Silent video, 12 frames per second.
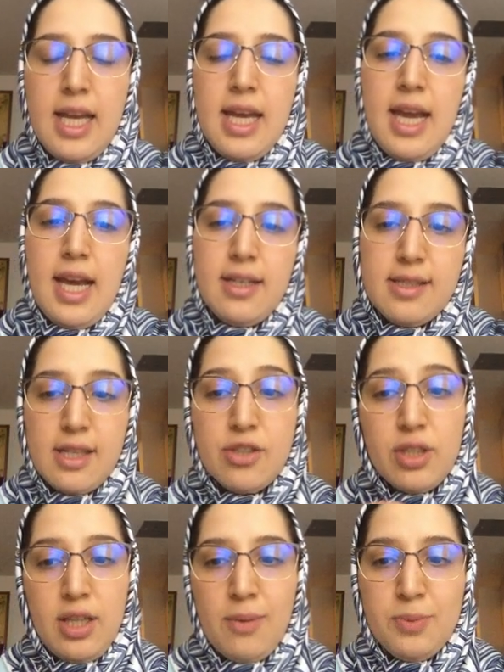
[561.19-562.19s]
and
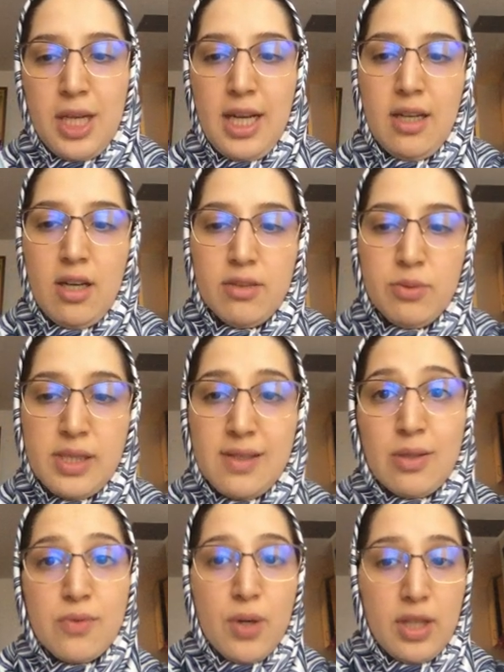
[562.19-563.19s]
essentially obtain results
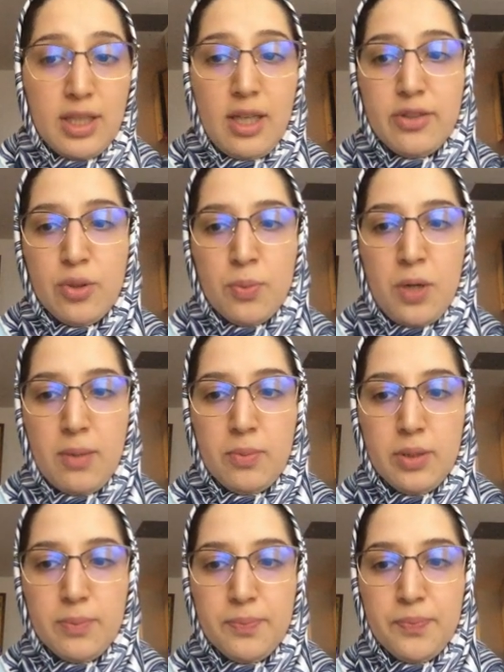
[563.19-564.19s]
for the other problem.
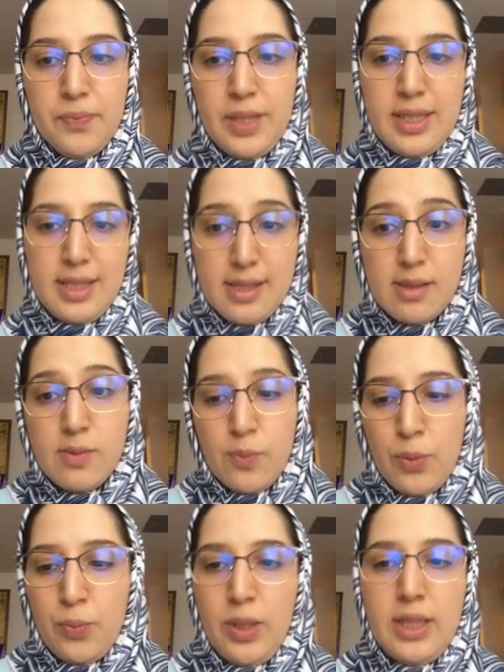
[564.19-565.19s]
And this is
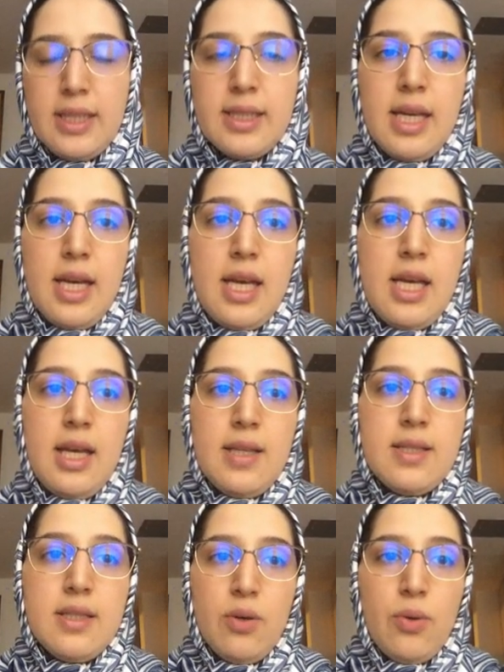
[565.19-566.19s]
what we did.
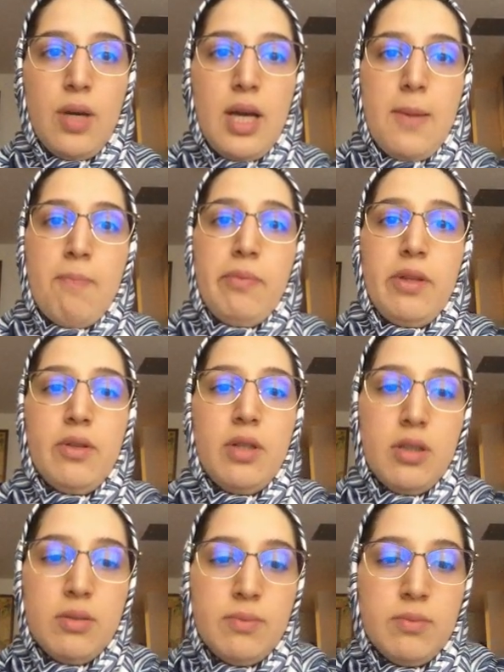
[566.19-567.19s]
So
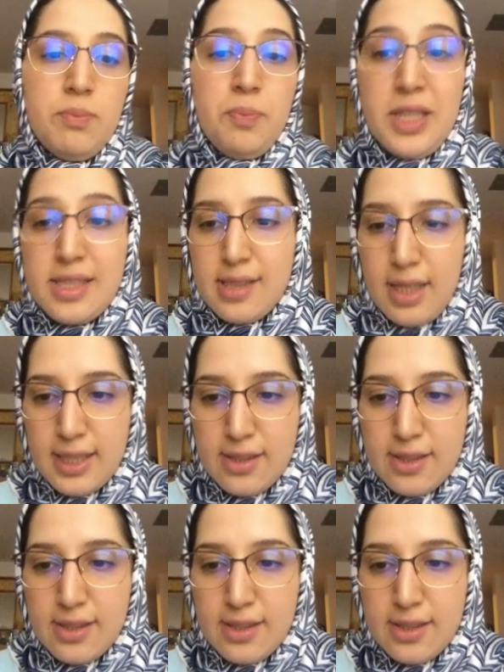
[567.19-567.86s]
besides